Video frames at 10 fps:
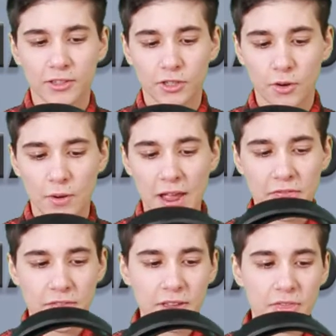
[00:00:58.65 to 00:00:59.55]
So I
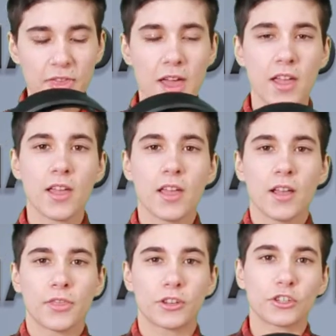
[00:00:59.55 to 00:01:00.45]
think that
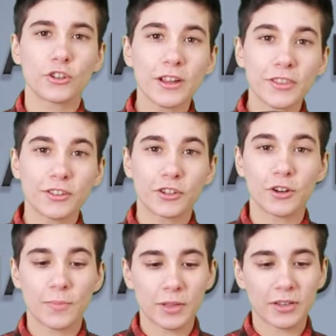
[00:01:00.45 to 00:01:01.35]
the strength and
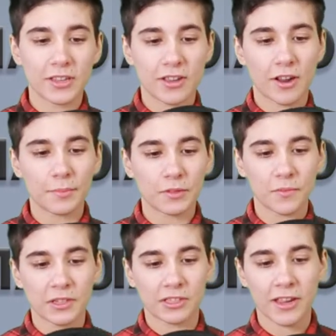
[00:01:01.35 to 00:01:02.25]
durability that comes
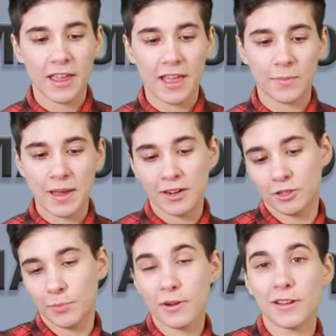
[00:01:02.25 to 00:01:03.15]
from this light headband
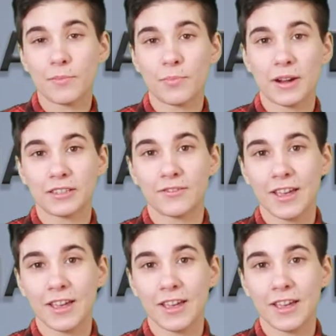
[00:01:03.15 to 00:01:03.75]
is pretty impressive